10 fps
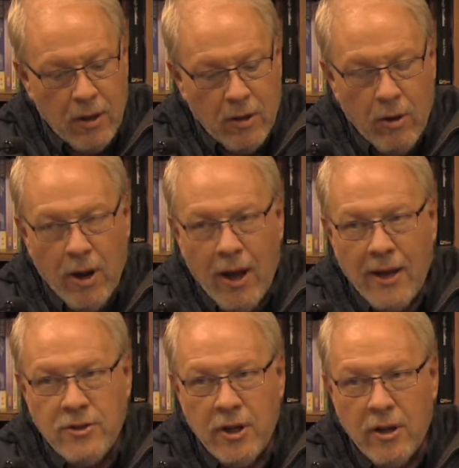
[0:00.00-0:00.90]
you go to
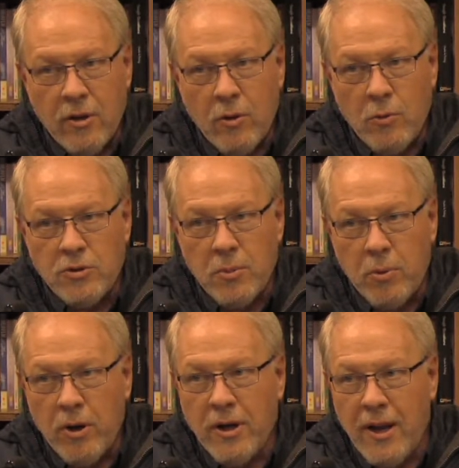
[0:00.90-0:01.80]
Isaac, who was a
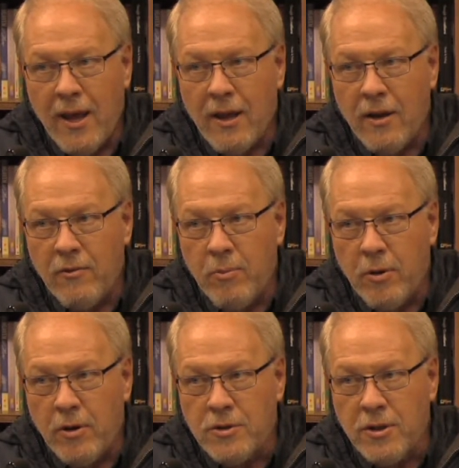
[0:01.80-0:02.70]
pretty negative
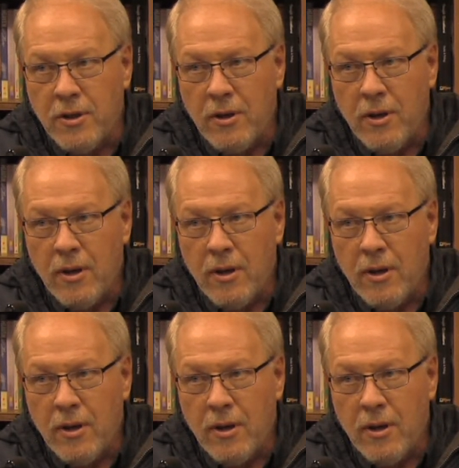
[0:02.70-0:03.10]
person.